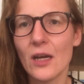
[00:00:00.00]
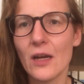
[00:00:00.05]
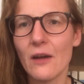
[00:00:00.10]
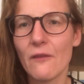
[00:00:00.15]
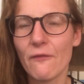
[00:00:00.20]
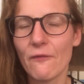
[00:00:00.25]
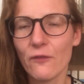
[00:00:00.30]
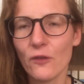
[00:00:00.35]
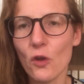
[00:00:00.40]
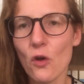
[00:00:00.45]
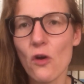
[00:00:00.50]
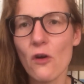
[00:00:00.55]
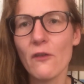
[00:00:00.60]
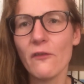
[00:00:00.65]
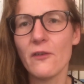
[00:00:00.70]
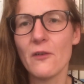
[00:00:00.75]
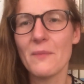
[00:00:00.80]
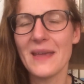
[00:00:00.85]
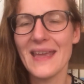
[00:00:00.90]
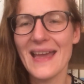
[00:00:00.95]
a flaw
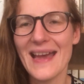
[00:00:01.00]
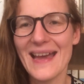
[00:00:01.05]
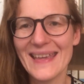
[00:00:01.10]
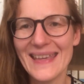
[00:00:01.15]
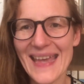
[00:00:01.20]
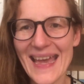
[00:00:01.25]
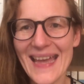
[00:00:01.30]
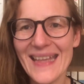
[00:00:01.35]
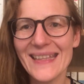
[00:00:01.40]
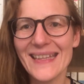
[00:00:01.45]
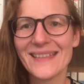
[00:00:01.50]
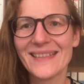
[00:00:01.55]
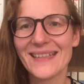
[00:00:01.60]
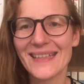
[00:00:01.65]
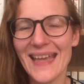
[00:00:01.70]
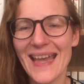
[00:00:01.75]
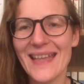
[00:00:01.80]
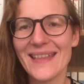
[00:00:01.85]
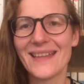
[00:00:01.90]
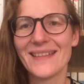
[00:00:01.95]
for me again and
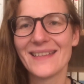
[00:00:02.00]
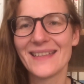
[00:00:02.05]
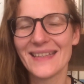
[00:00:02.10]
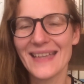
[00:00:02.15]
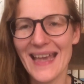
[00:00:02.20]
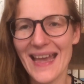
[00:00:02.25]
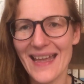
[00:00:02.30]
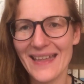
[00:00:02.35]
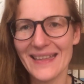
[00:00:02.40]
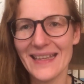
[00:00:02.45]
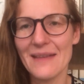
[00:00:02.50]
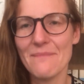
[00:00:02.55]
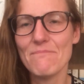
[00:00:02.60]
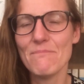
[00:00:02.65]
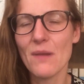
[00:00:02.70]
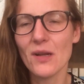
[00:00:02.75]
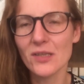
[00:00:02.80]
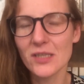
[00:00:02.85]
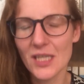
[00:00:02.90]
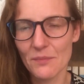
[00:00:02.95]
again and again
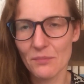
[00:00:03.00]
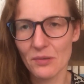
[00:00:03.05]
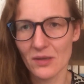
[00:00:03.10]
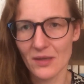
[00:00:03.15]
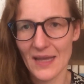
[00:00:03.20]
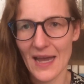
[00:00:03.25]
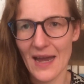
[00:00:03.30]
in multiple